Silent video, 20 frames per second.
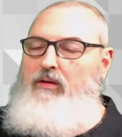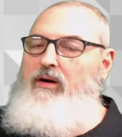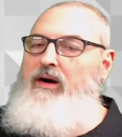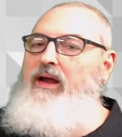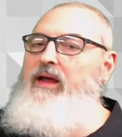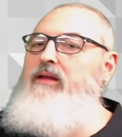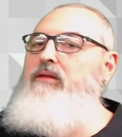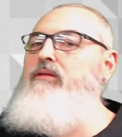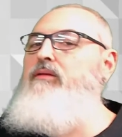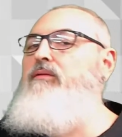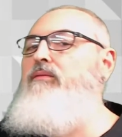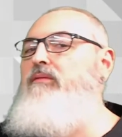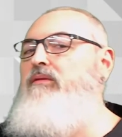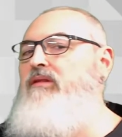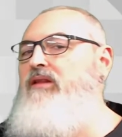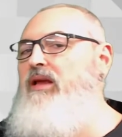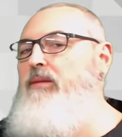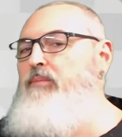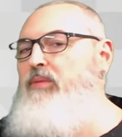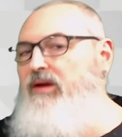right?
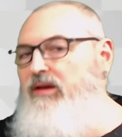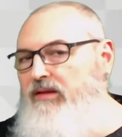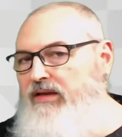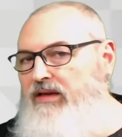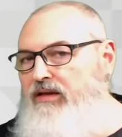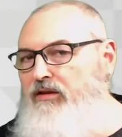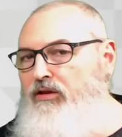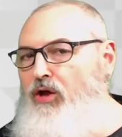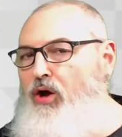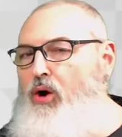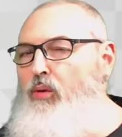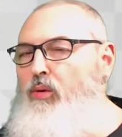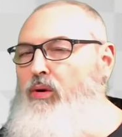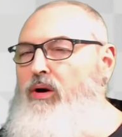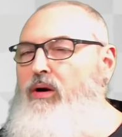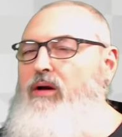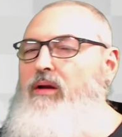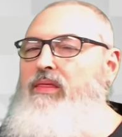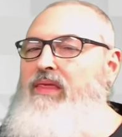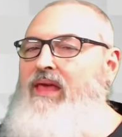Typically
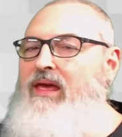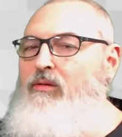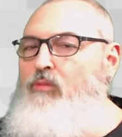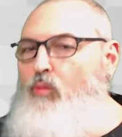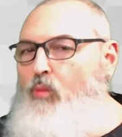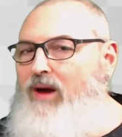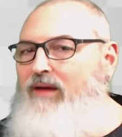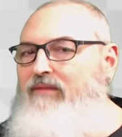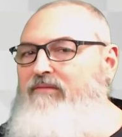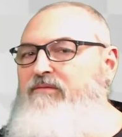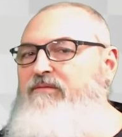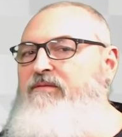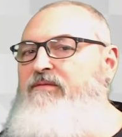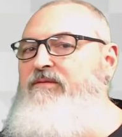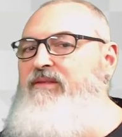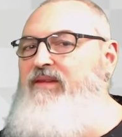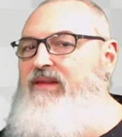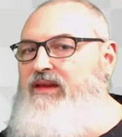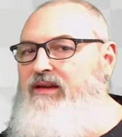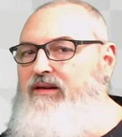lower than what
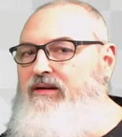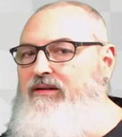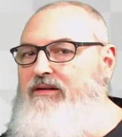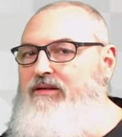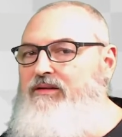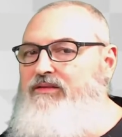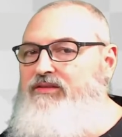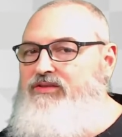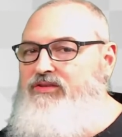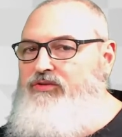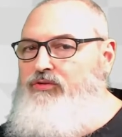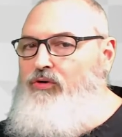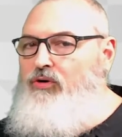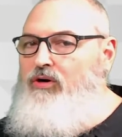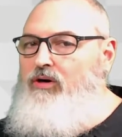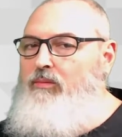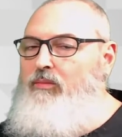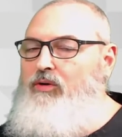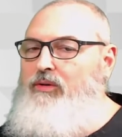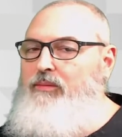feels
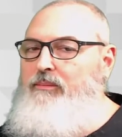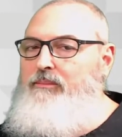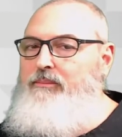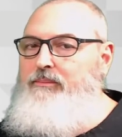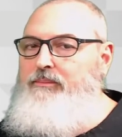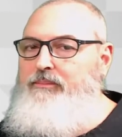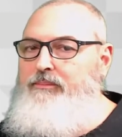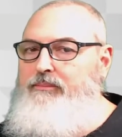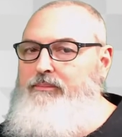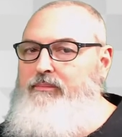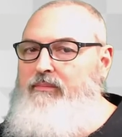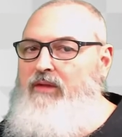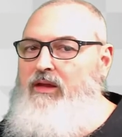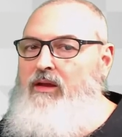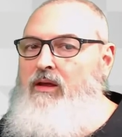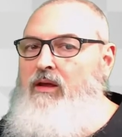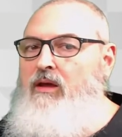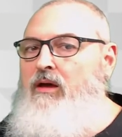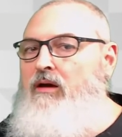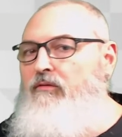normal.
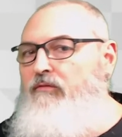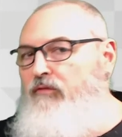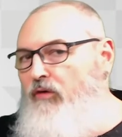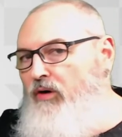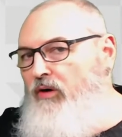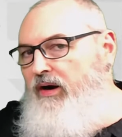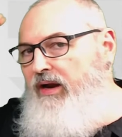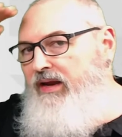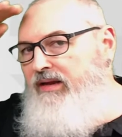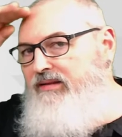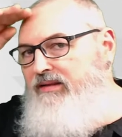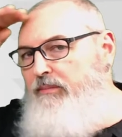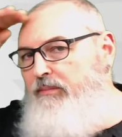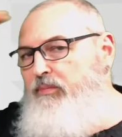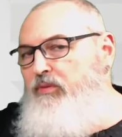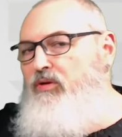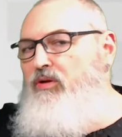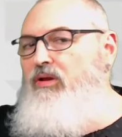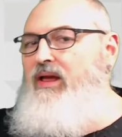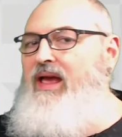For a
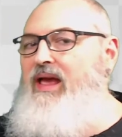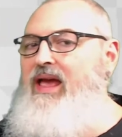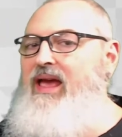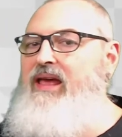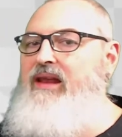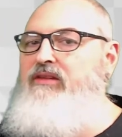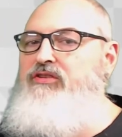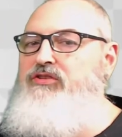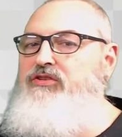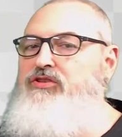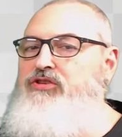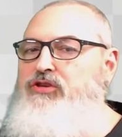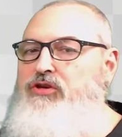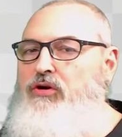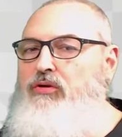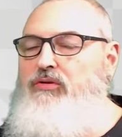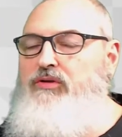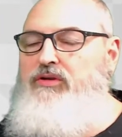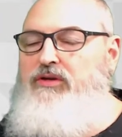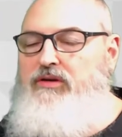typical head to
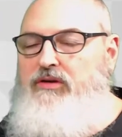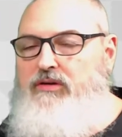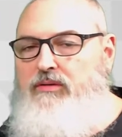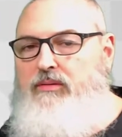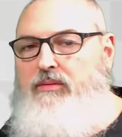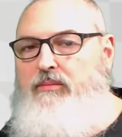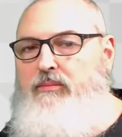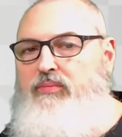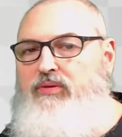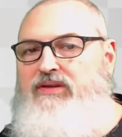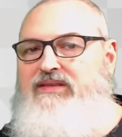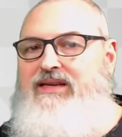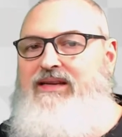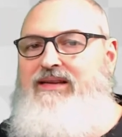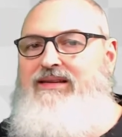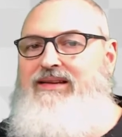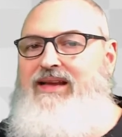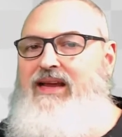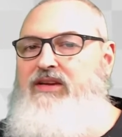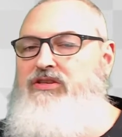shoulder
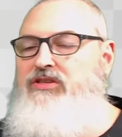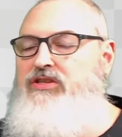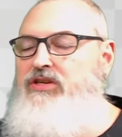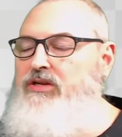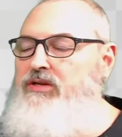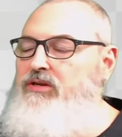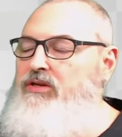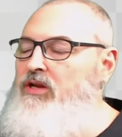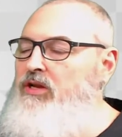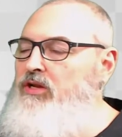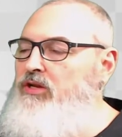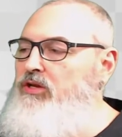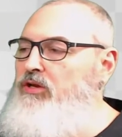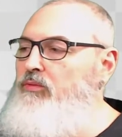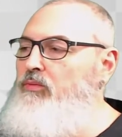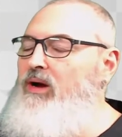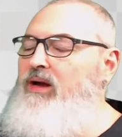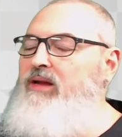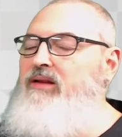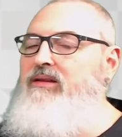presentation, you
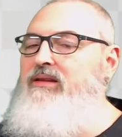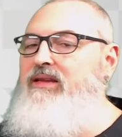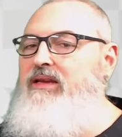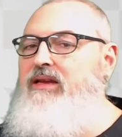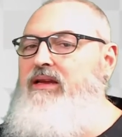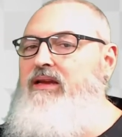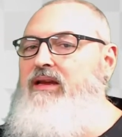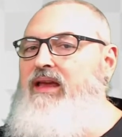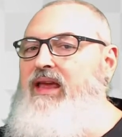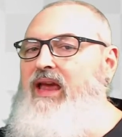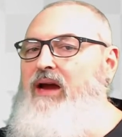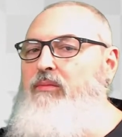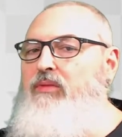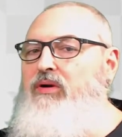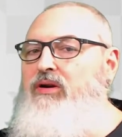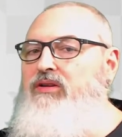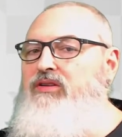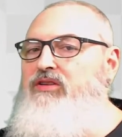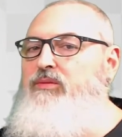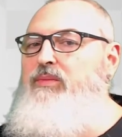want the
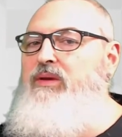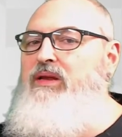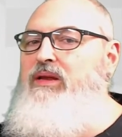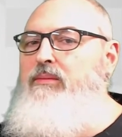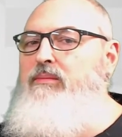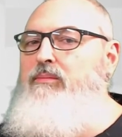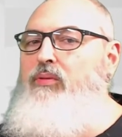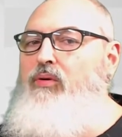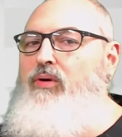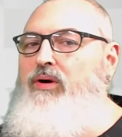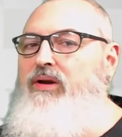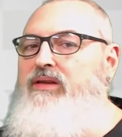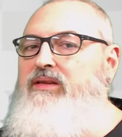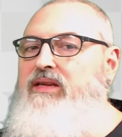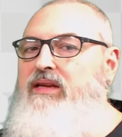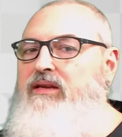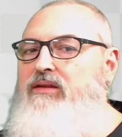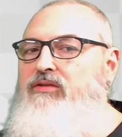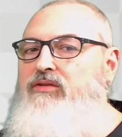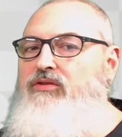camera to be
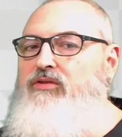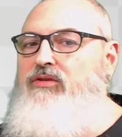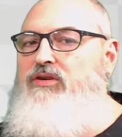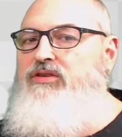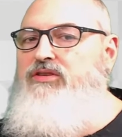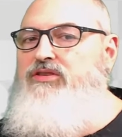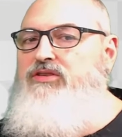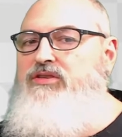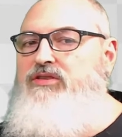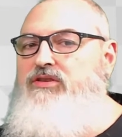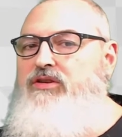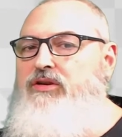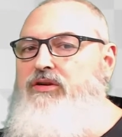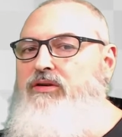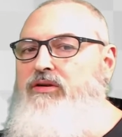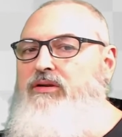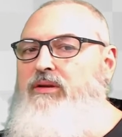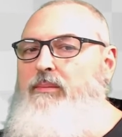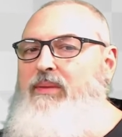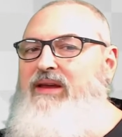pointing towards
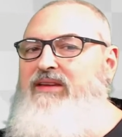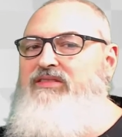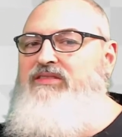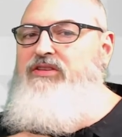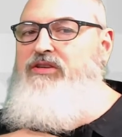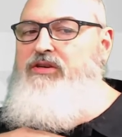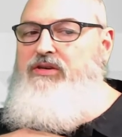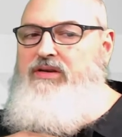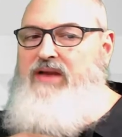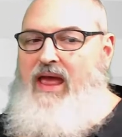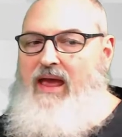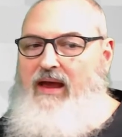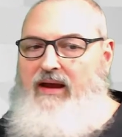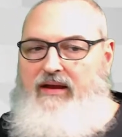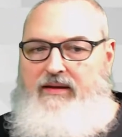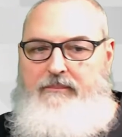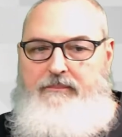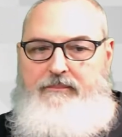the base of your neck.